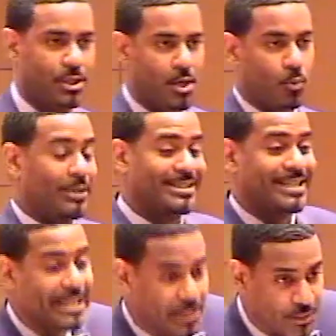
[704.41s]
with
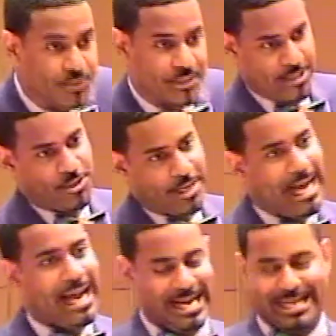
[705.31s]
tears in her
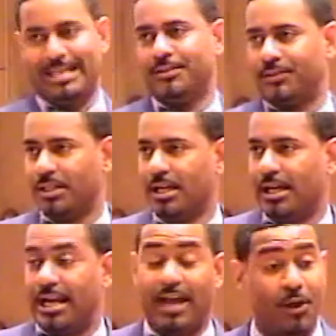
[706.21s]
eyes.
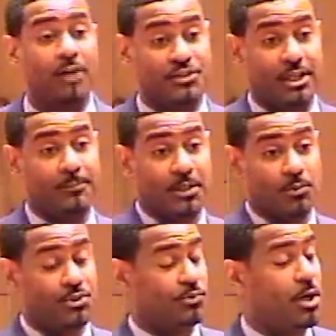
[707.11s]
And I thought something
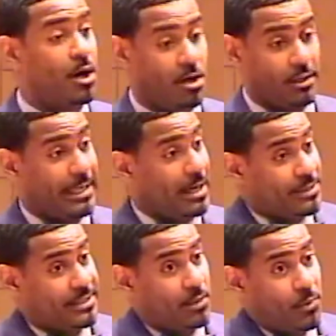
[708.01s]
was wrong, and I would
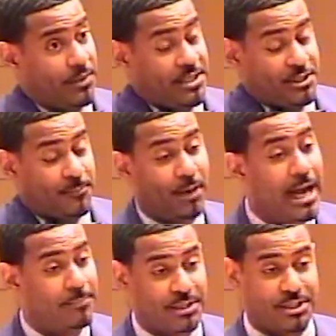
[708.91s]
say, What is the
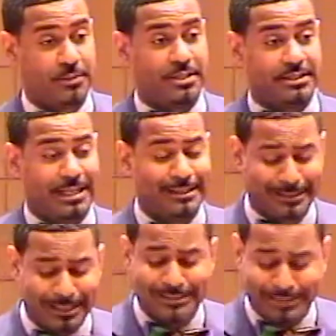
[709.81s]
problem? And she would just say,
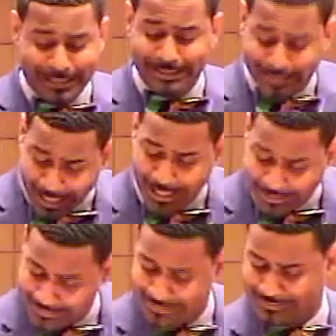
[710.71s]
This is
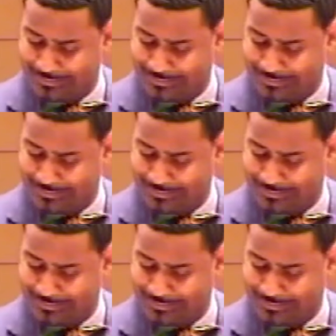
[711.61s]
us.